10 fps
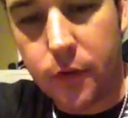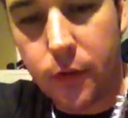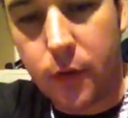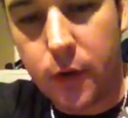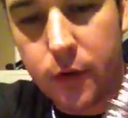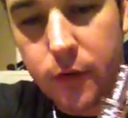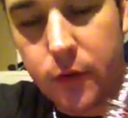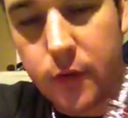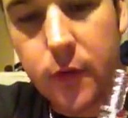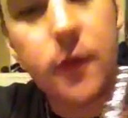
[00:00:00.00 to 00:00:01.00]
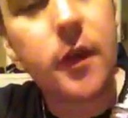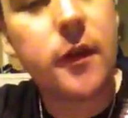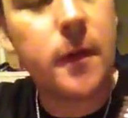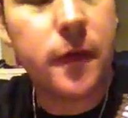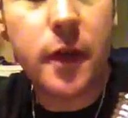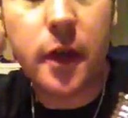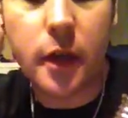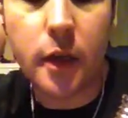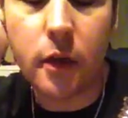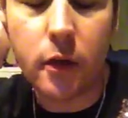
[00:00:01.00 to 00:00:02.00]
to what I was using as the
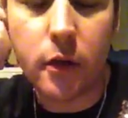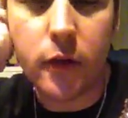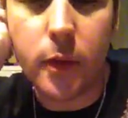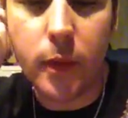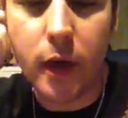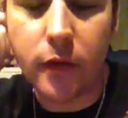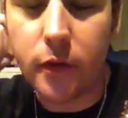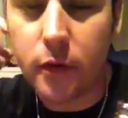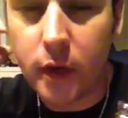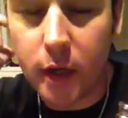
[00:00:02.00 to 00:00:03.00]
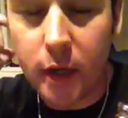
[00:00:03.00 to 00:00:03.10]
650 Ego USB pass-through,